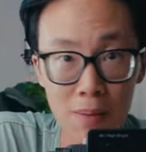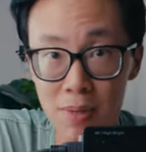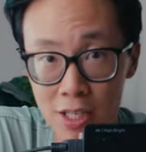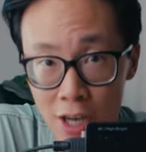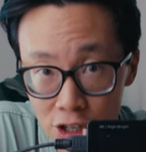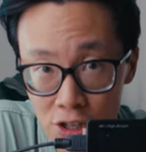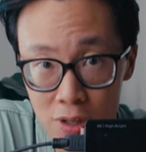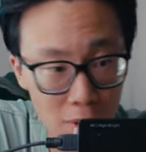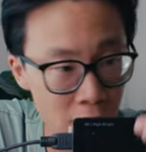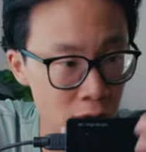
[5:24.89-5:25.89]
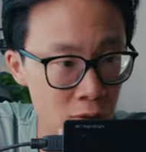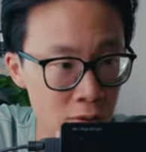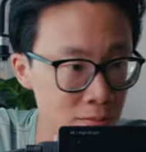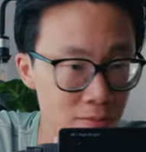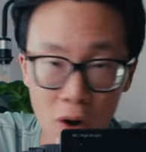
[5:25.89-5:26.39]
I'm not touching the
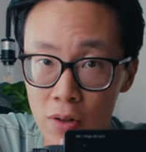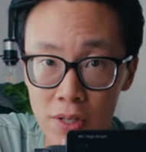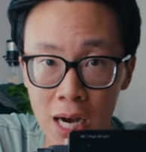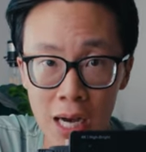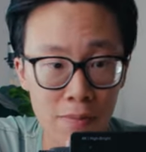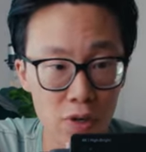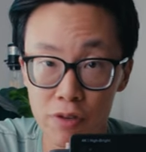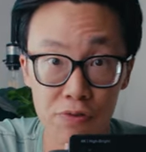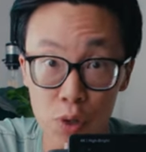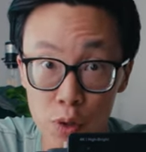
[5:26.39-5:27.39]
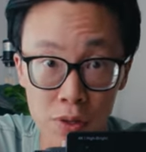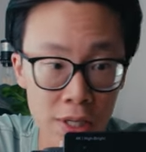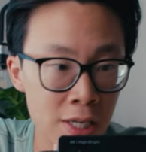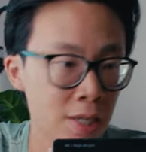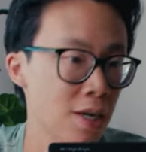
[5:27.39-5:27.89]
monitor all the time very
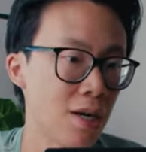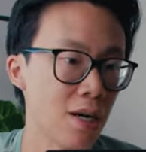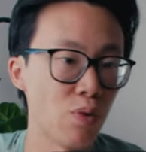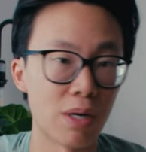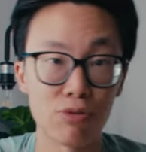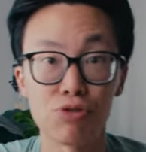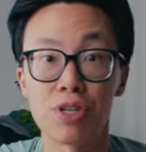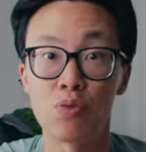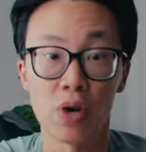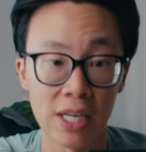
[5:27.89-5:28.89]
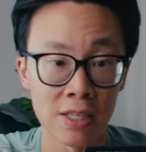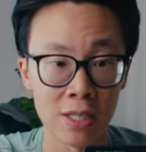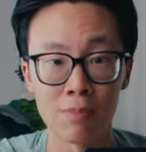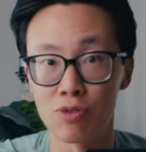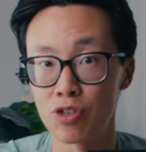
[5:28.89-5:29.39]
frequently when I'm shooting
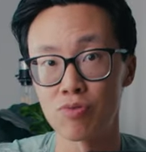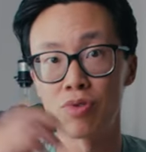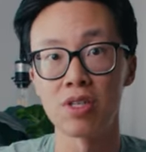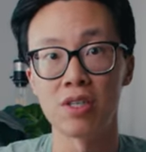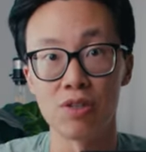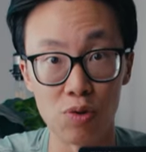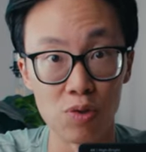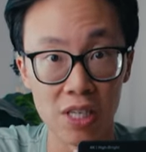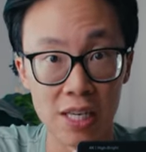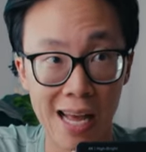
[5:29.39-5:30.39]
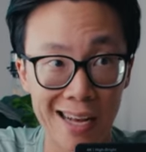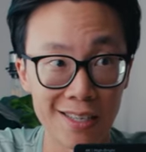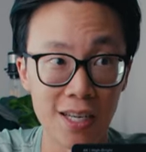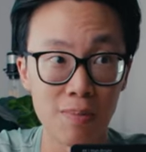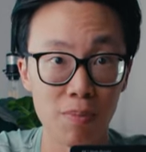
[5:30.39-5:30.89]
weddings. I'm just really using it
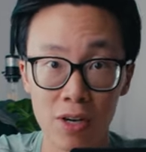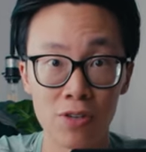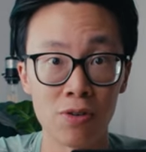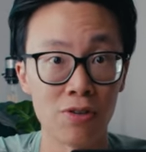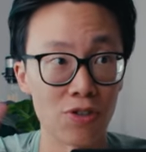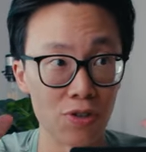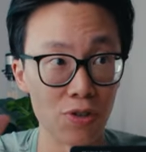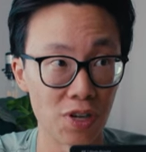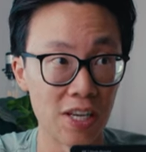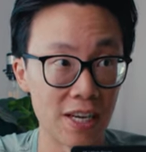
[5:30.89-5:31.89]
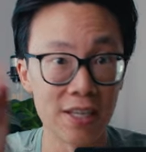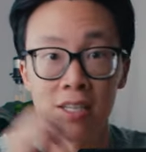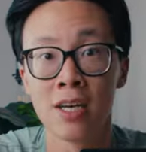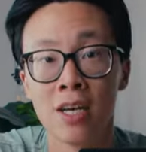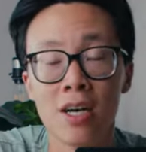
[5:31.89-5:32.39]
as a monitor and just looking at it,